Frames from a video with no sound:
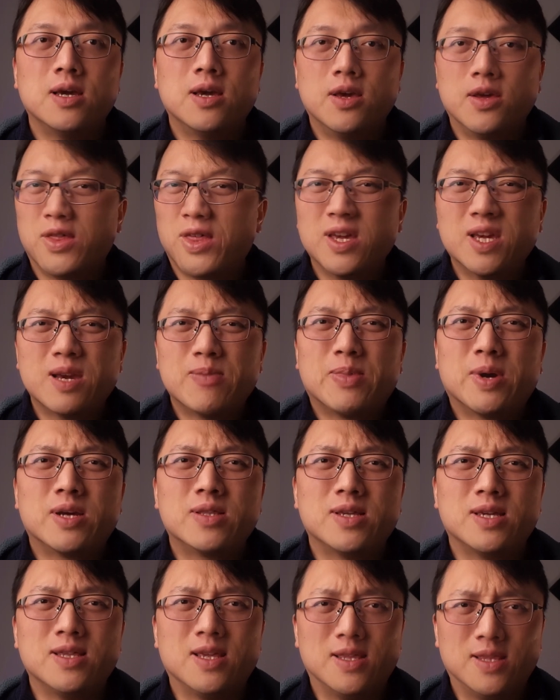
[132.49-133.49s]
Think about
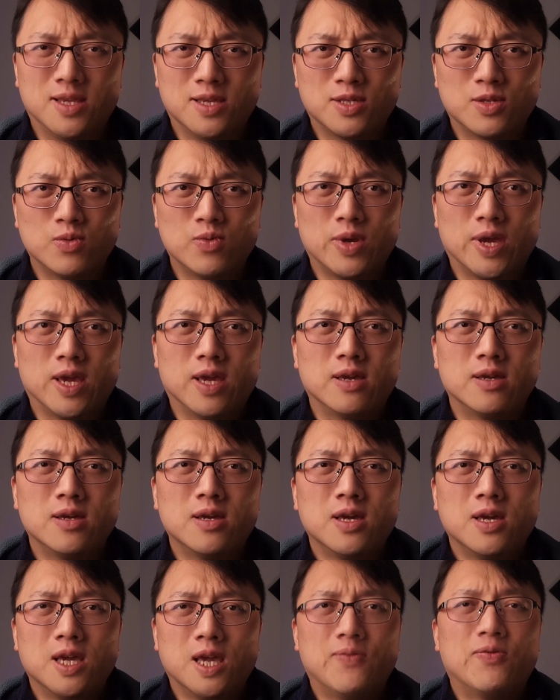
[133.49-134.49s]
it in this way.
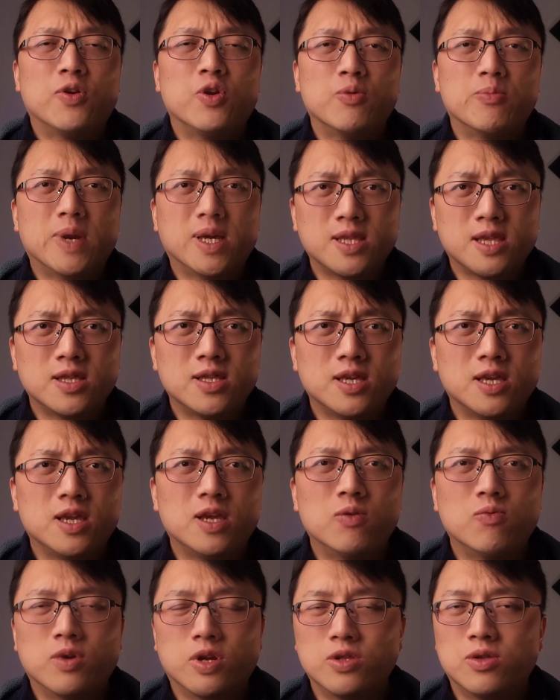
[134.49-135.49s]
If humanity
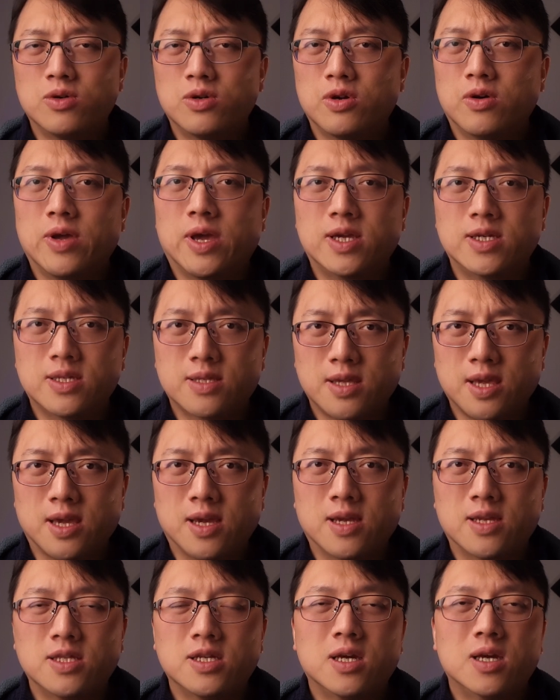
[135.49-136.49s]
were to go
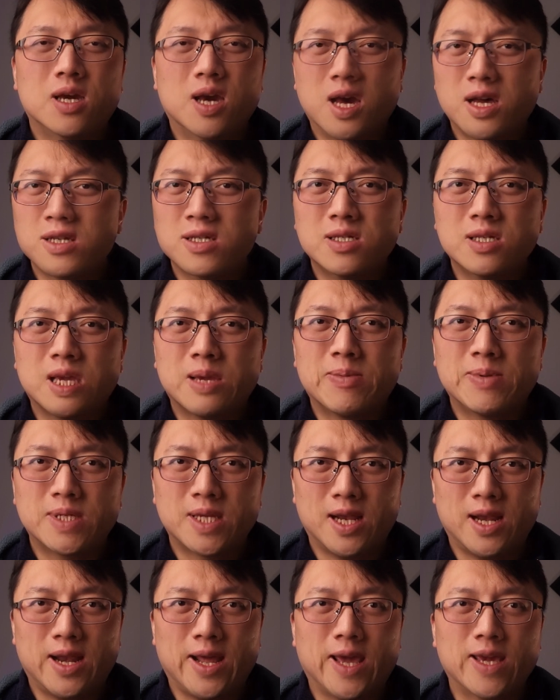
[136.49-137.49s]
extinct, concepts
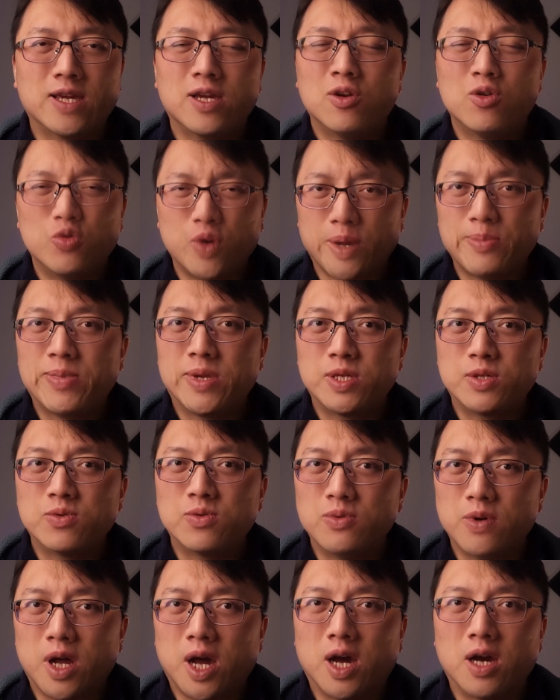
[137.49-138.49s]
like rape is
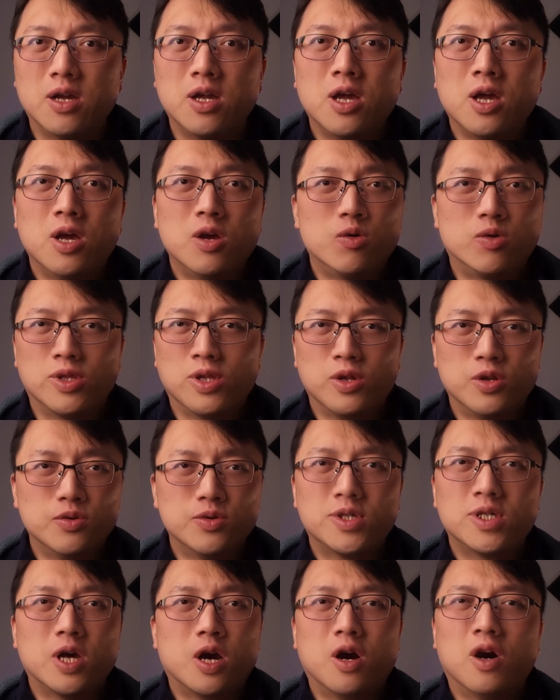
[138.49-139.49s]
wrong would
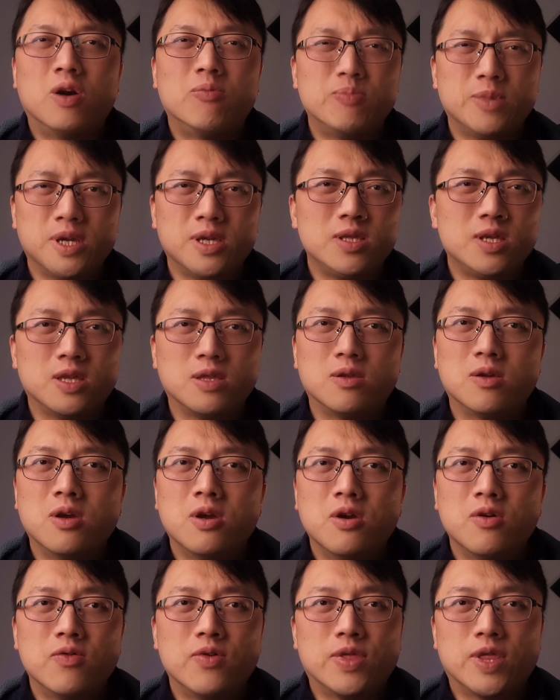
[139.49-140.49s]
lose all meaning.
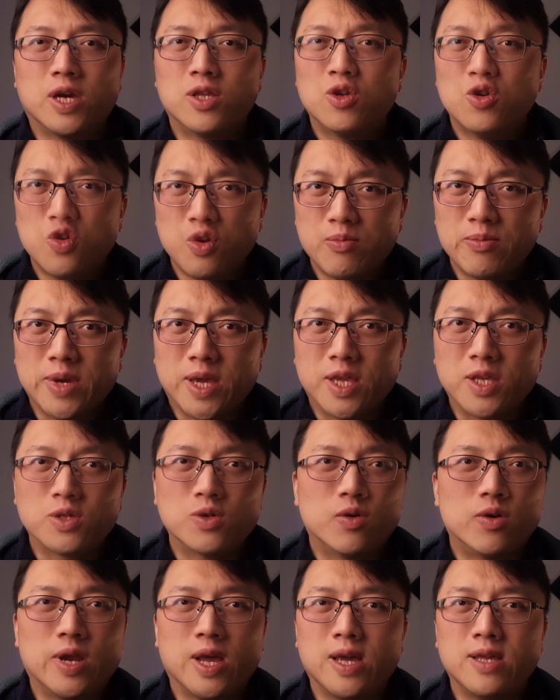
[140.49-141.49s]
Without humans
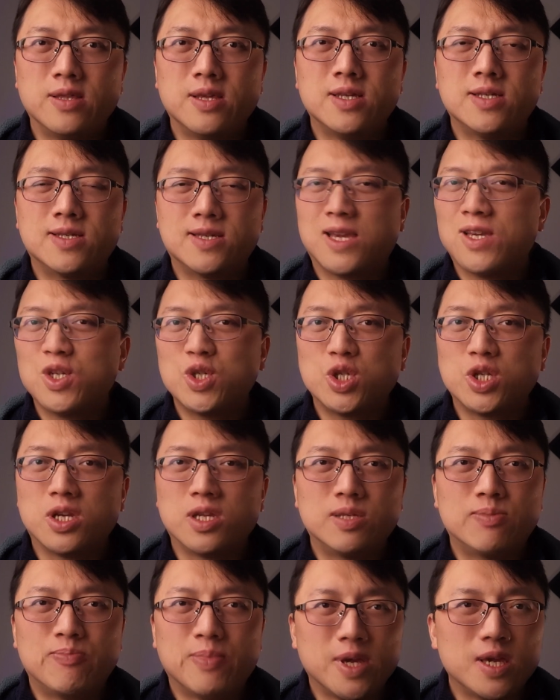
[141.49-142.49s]
or any
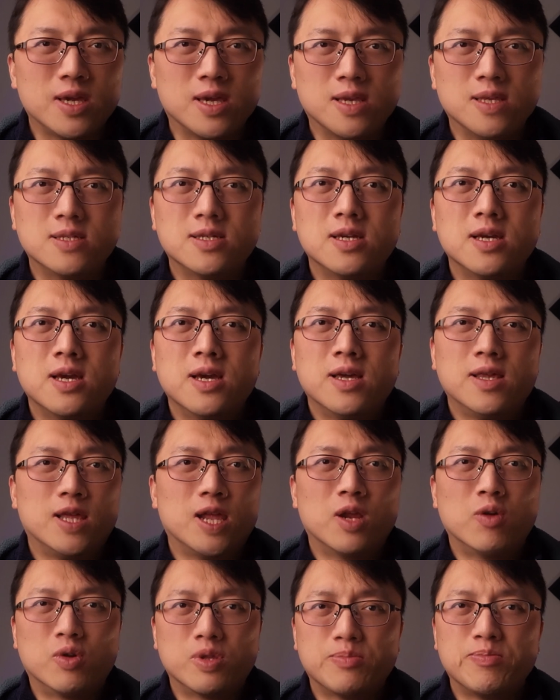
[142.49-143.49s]
sentient beings,
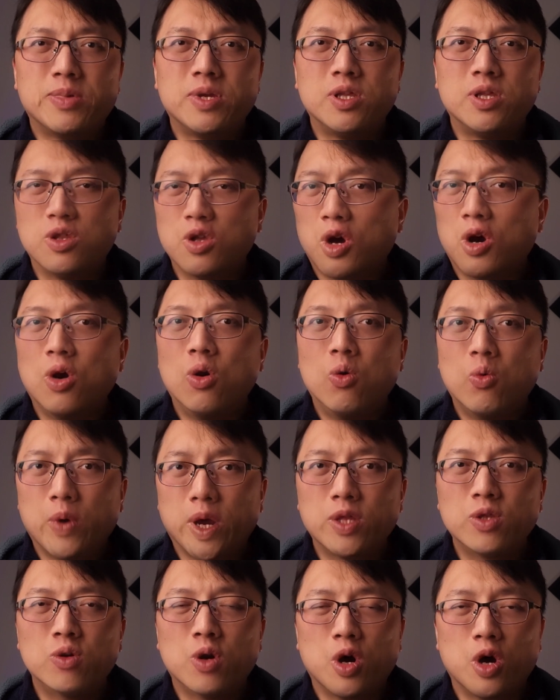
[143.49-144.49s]
there would be no
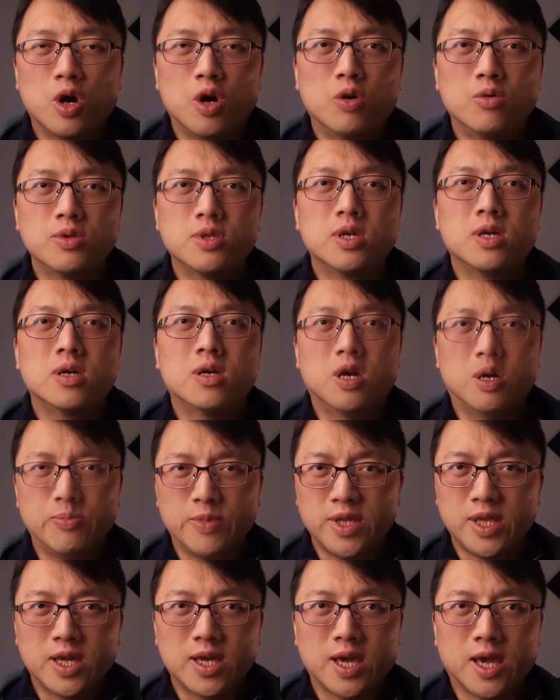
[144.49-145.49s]
one to hold,
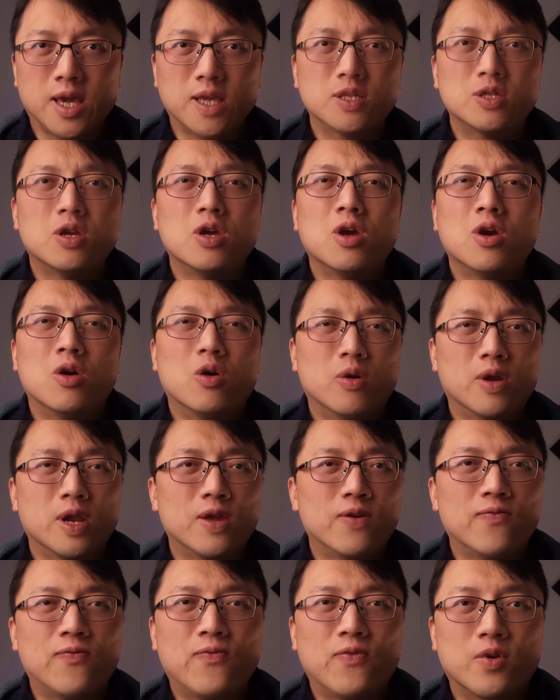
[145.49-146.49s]
communicate, or
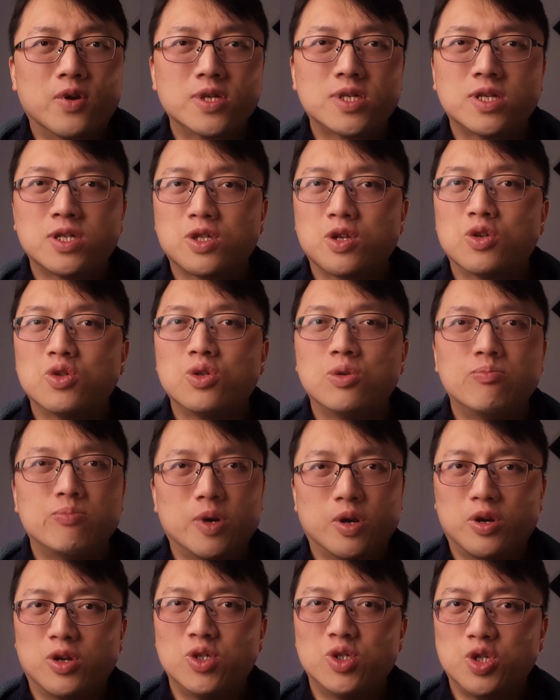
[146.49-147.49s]
enforce such
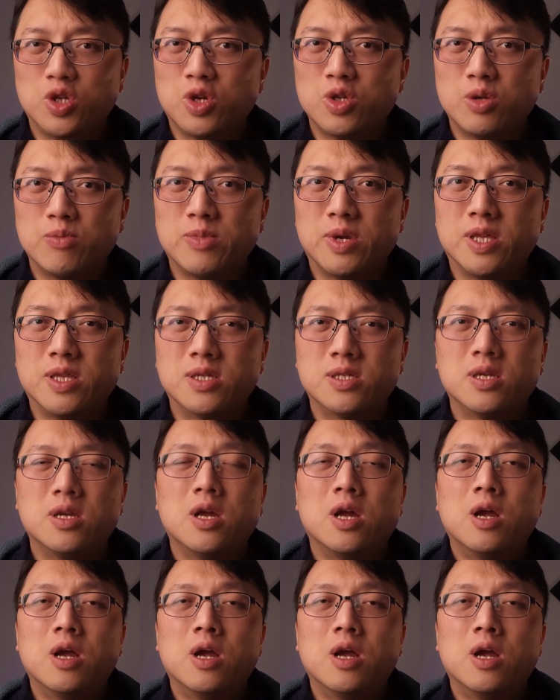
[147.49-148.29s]
moral judgments.